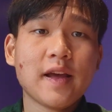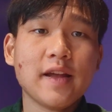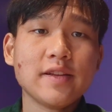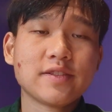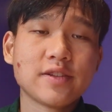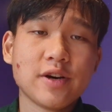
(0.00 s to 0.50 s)

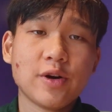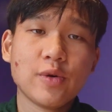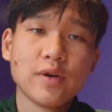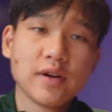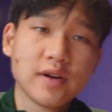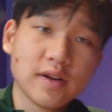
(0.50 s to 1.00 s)
And
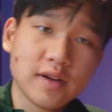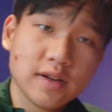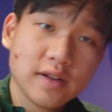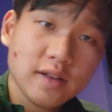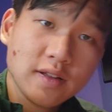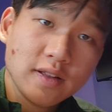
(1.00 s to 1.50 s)
so,
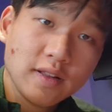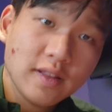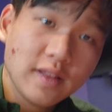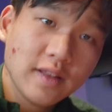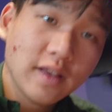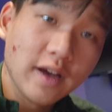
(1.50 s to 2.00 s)

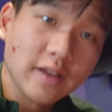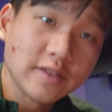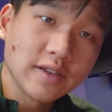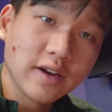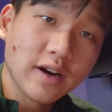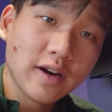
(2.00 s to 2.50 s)
yes,